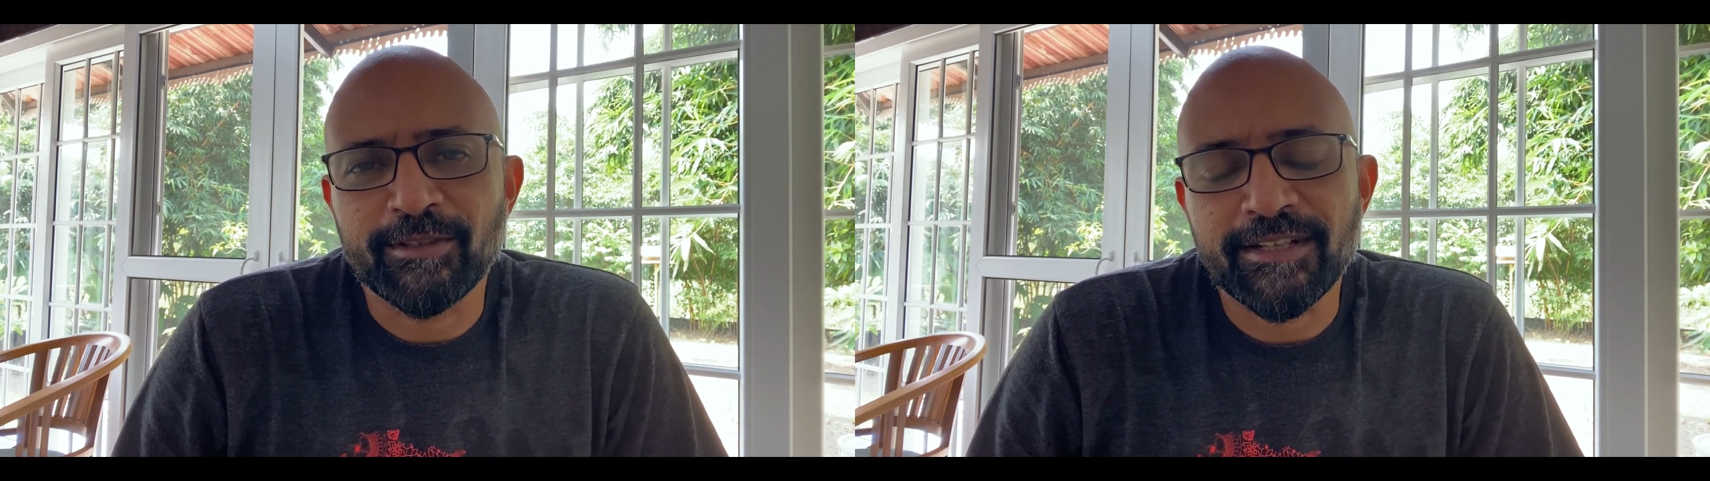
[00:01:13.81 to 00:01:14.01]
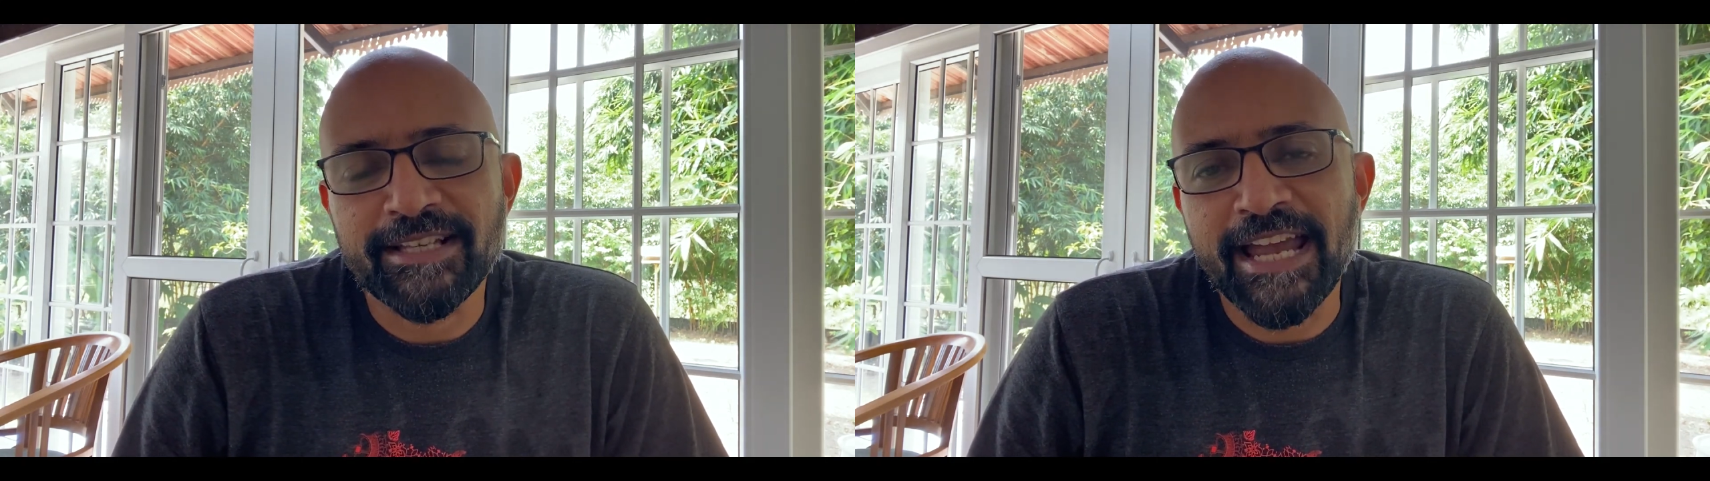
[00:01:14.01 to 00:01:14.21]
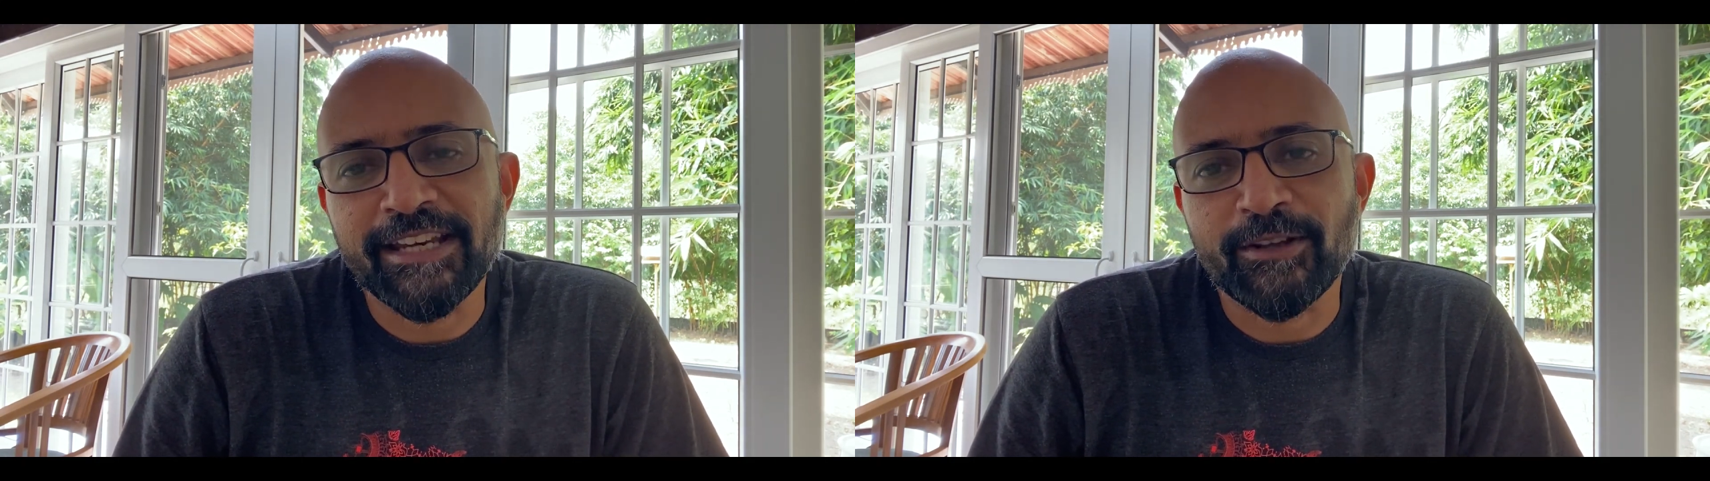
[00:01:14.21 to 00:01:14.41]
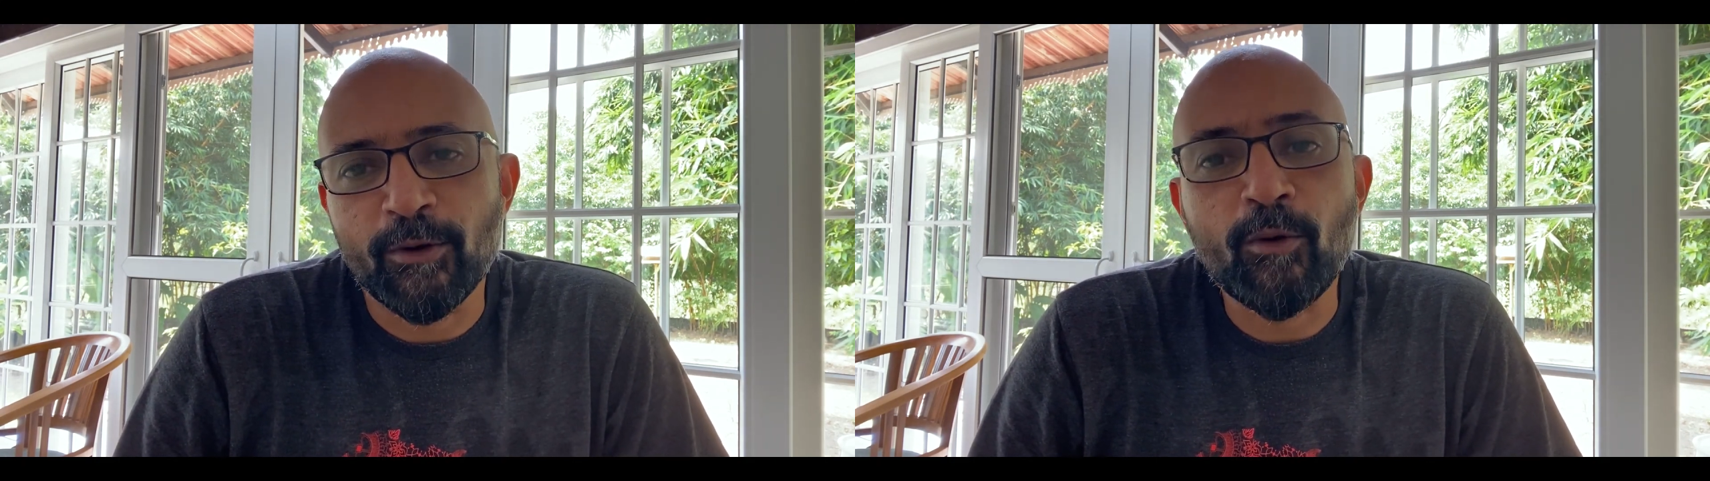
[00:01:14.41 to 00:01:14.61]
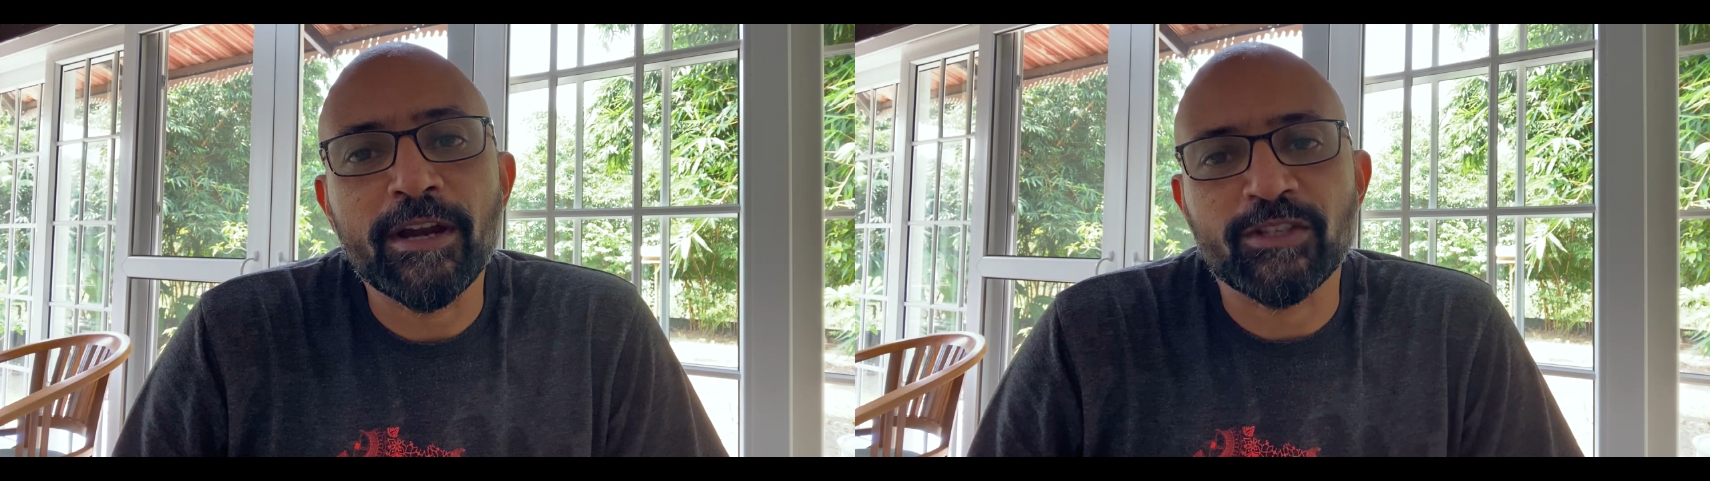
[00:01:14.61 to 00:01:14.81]
to design
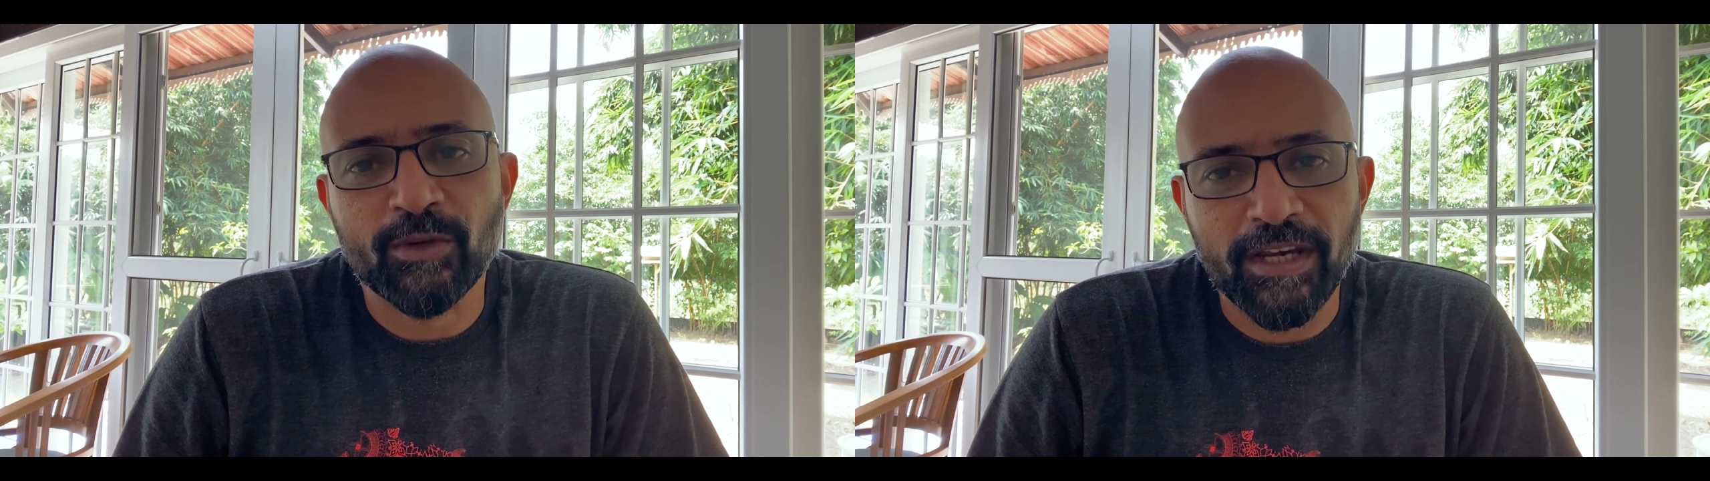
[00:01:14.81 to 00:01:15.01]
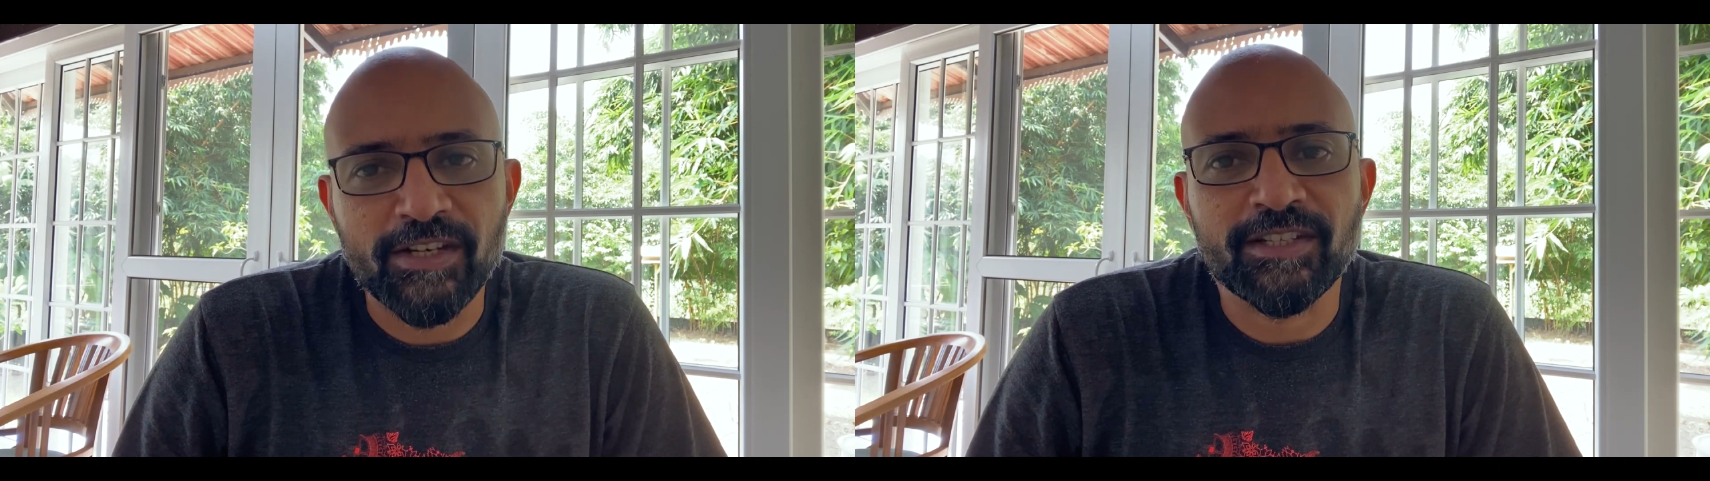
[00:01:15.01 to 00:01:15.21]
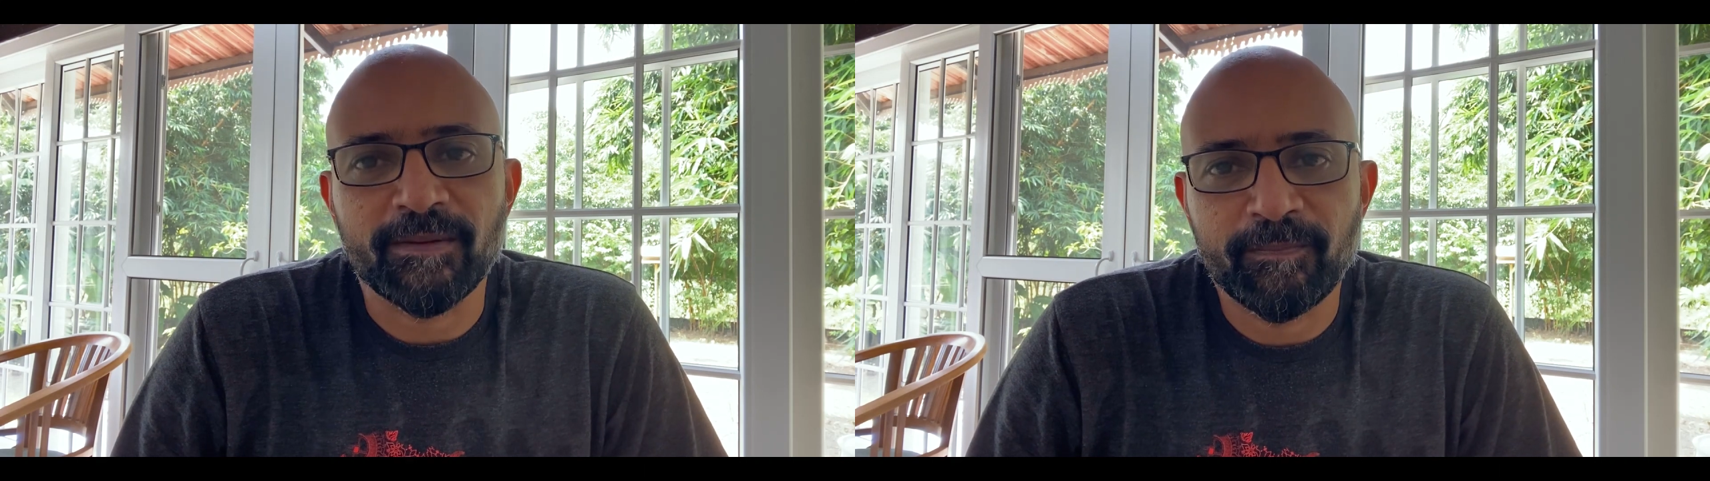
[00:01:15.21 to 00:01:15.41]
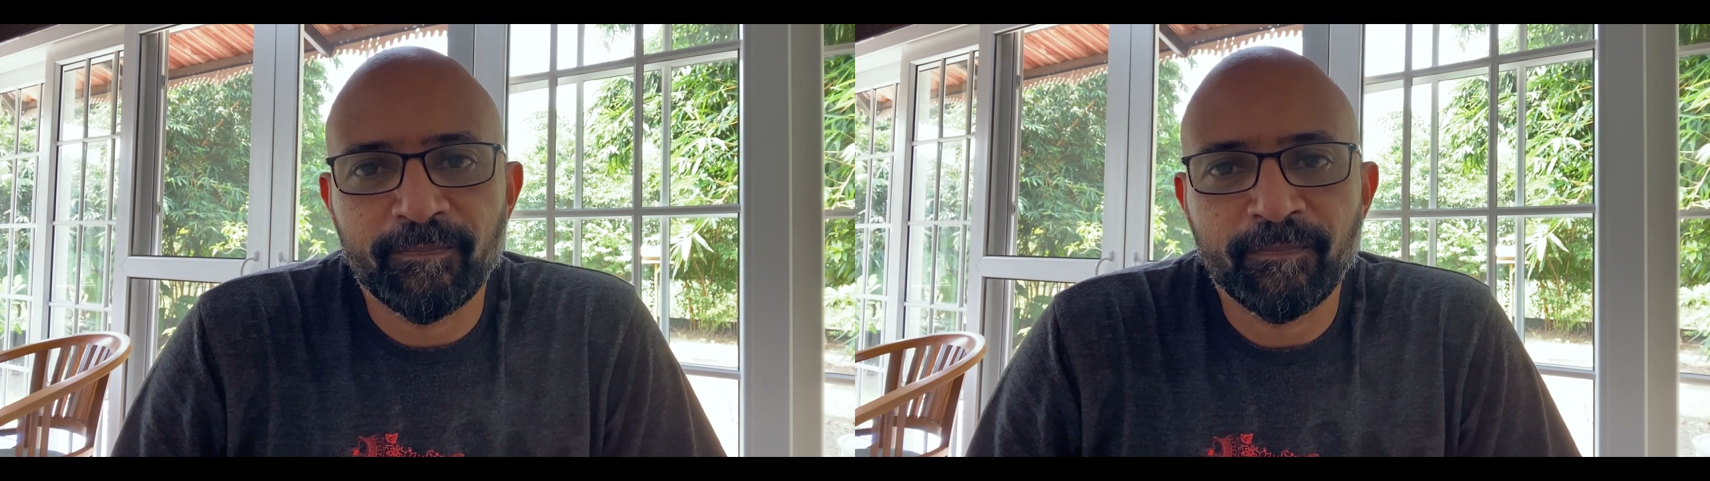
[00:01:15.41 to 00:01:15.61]
your own education